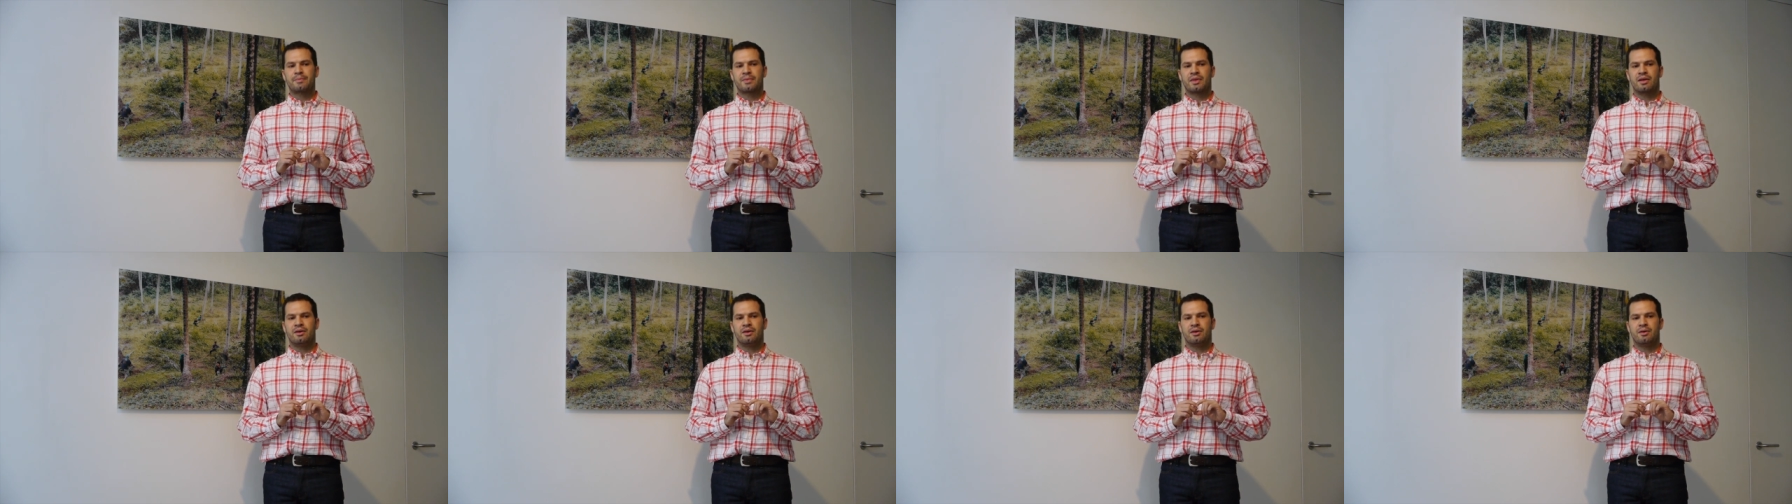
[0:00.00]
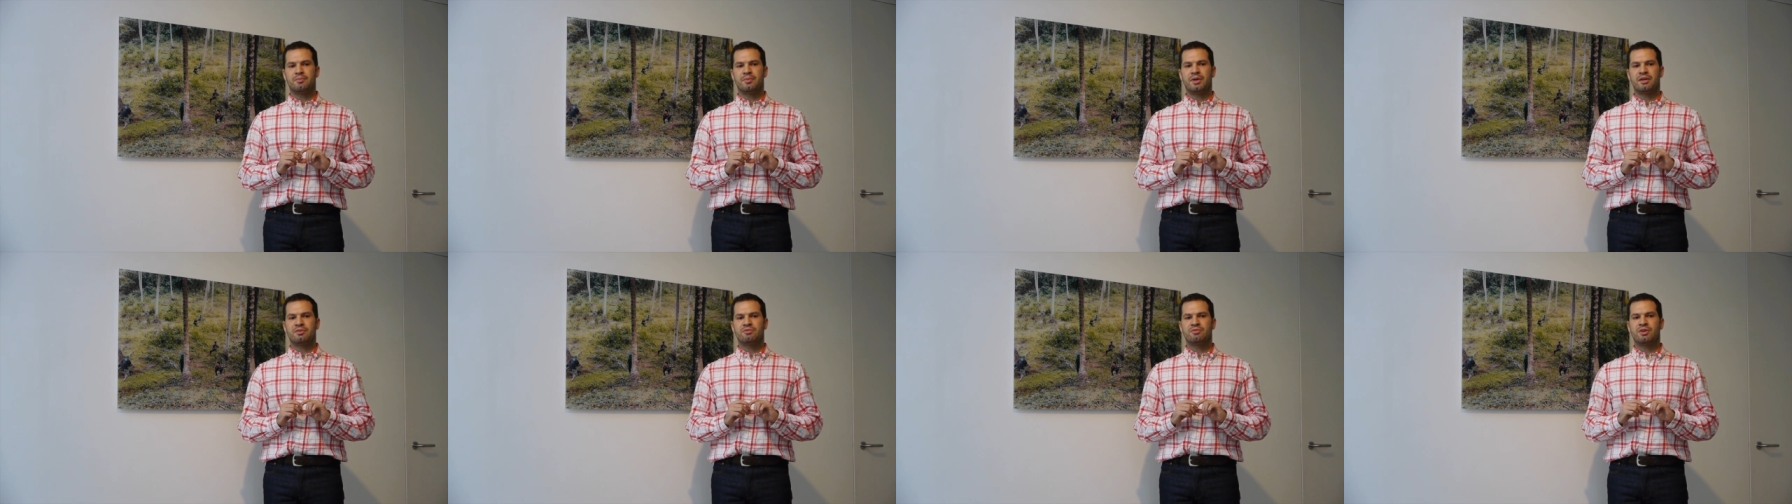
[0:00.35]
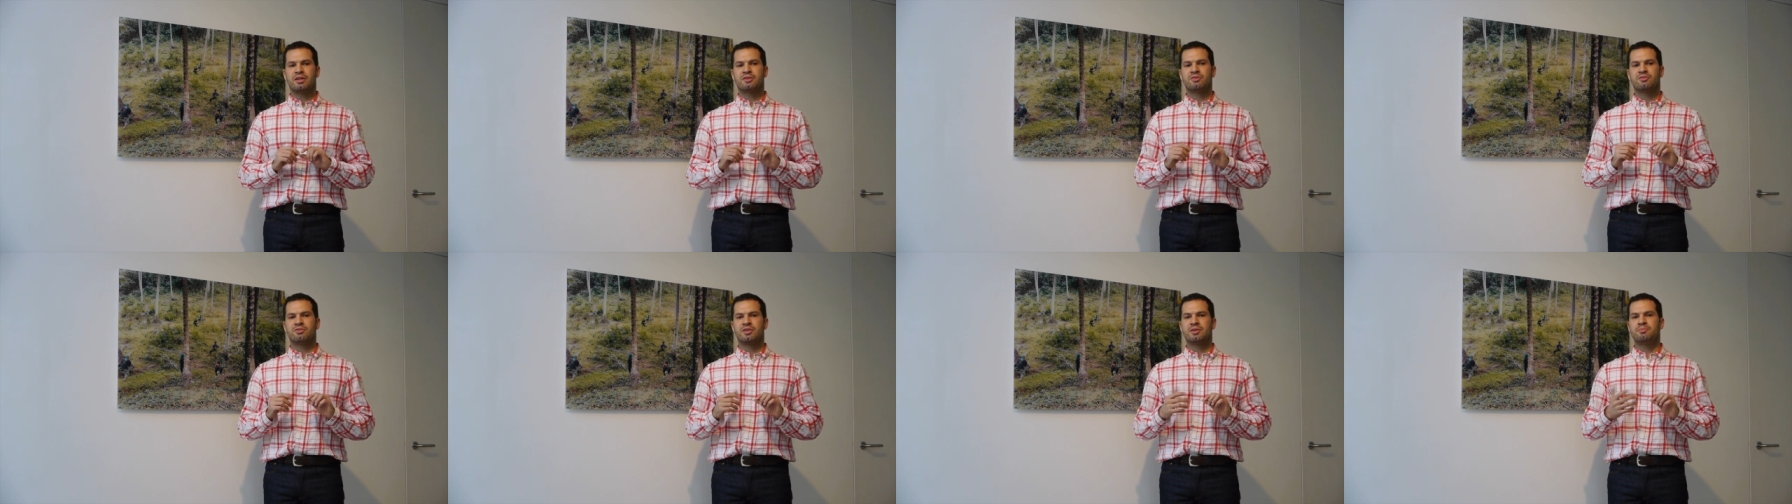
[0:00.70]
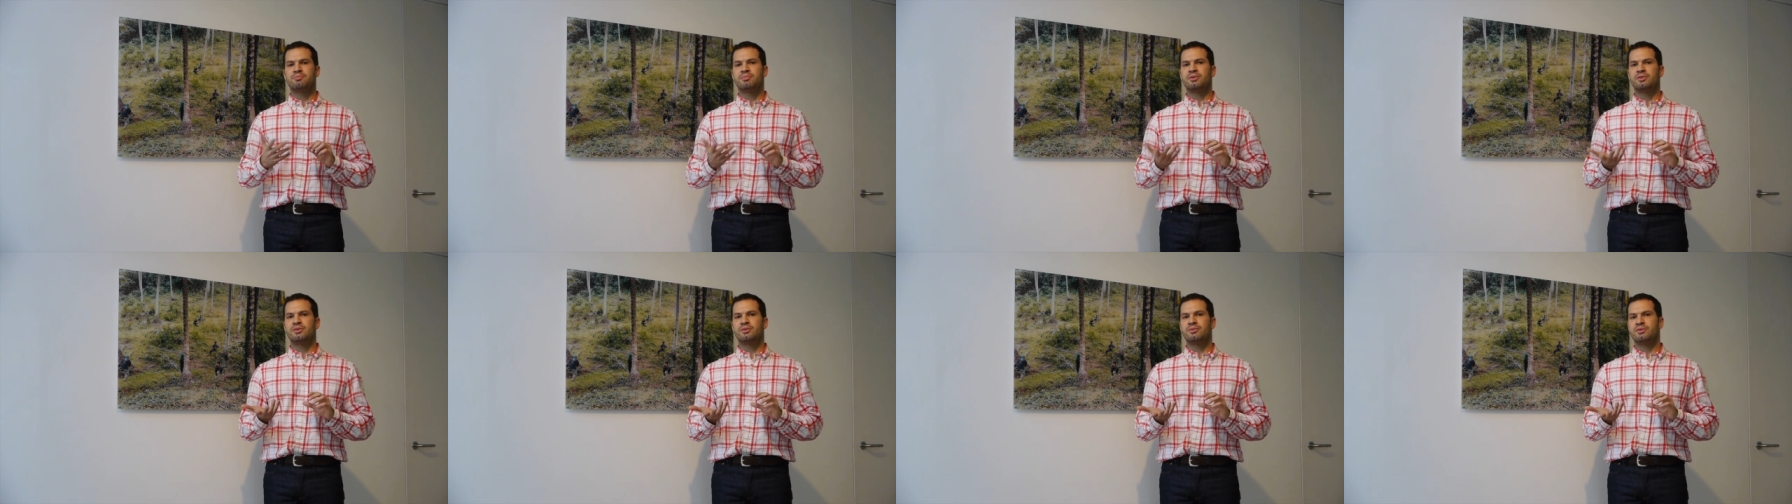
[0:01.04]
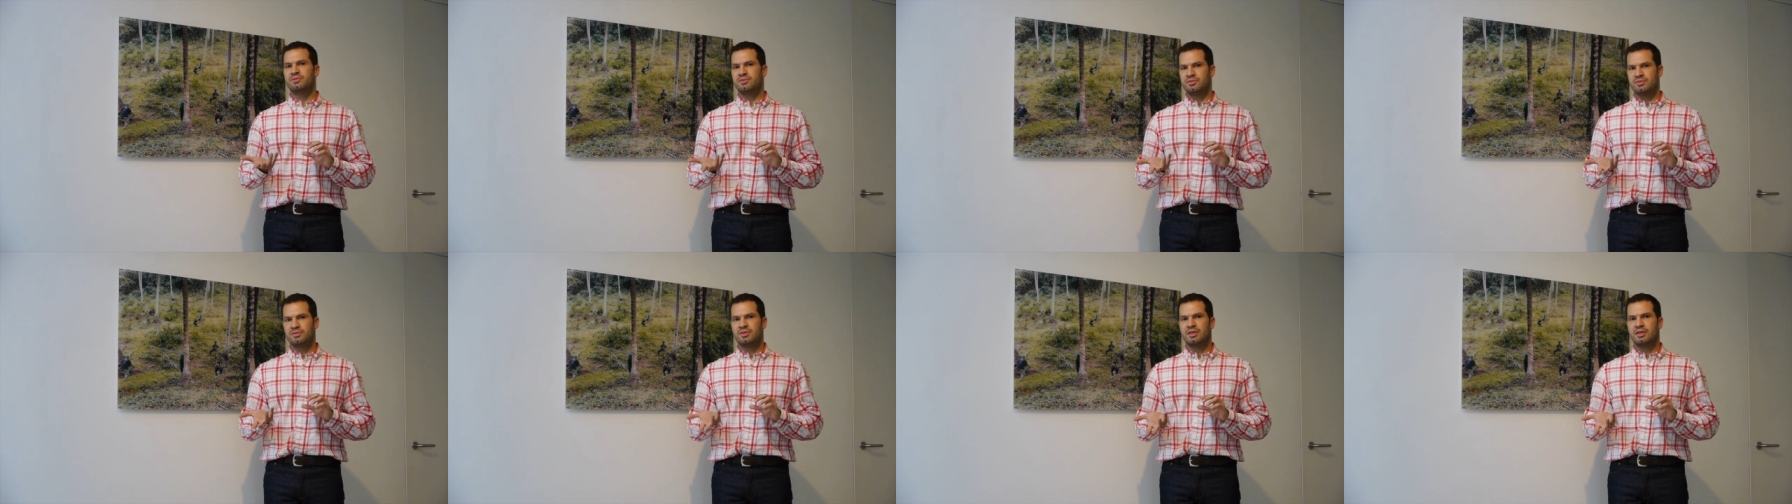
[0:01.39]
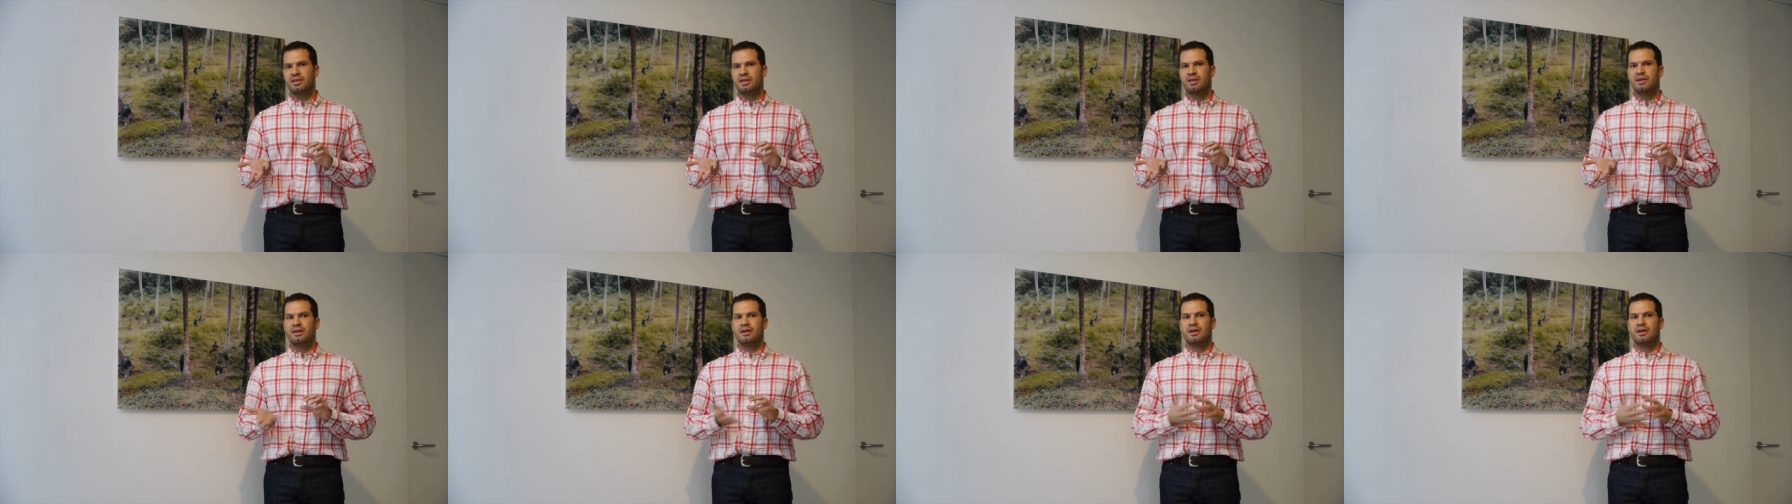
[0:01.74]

Um, and red, green, blue is